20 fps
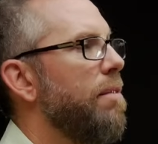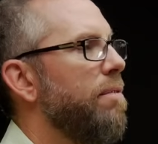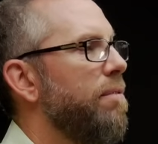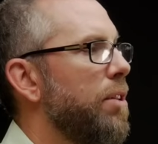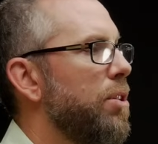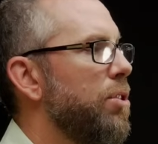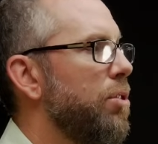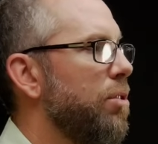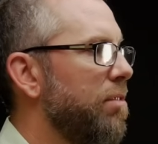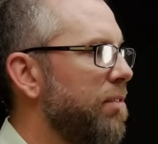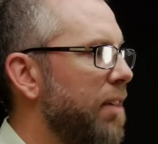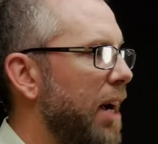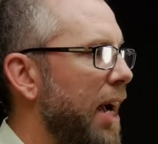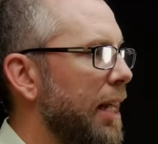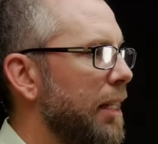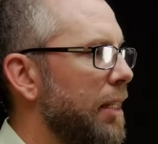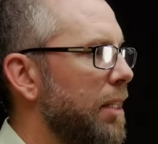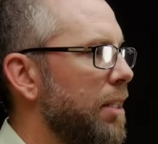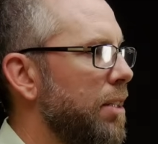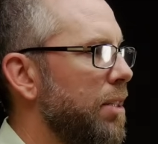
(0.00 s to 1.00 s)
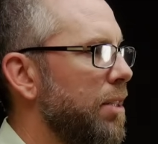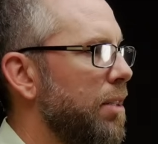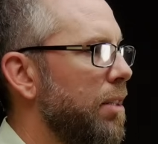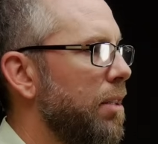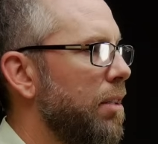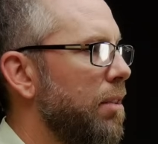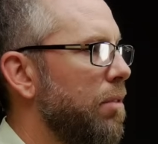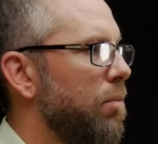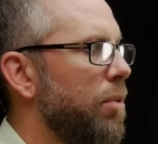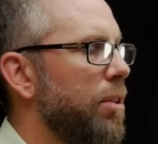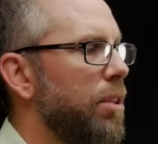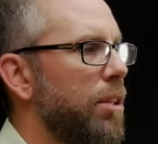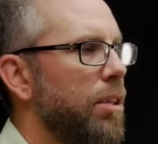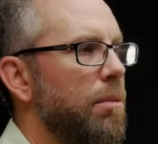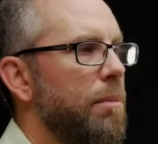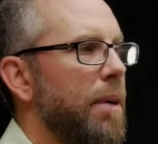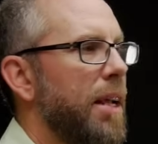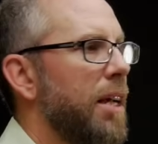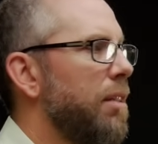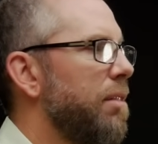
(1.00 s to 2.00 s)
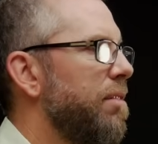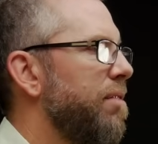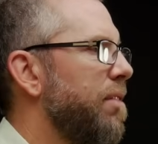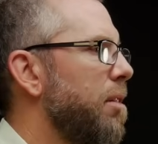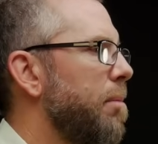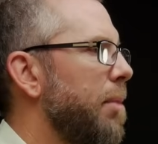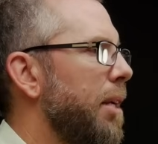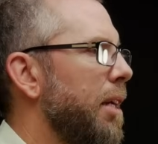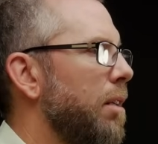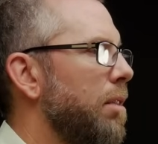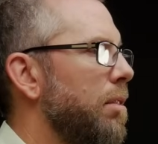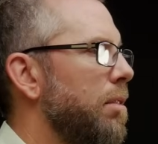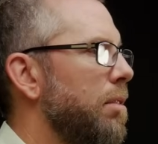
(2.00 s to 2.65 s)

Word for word: of physical violence, whether you're male or female.